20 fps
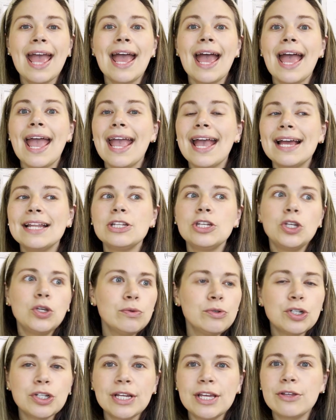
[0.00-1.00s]
And
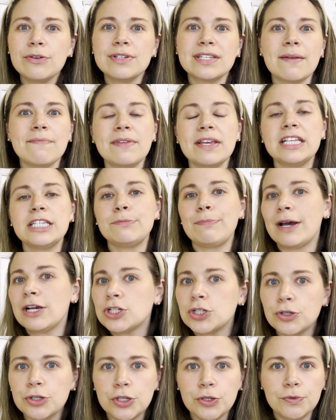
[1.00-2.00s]
usually there's something
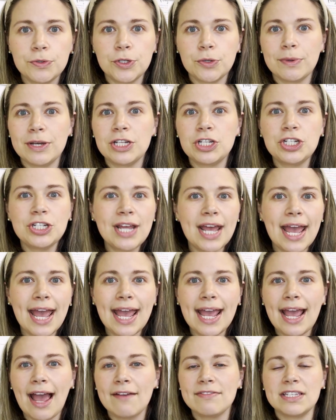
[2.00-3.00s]
special you do each
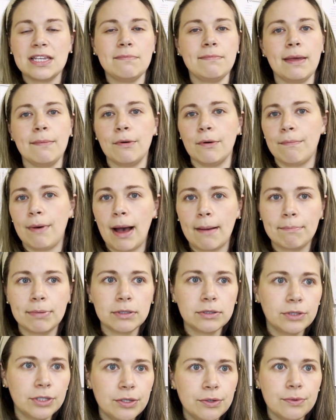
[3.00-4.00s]
day. I've seen people pop
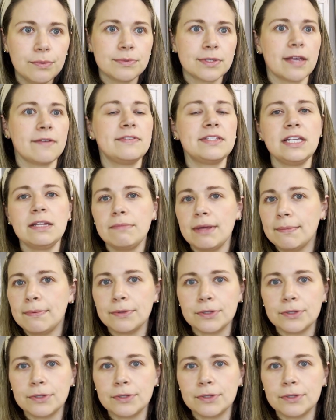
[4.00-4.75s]
balloons. I've seen people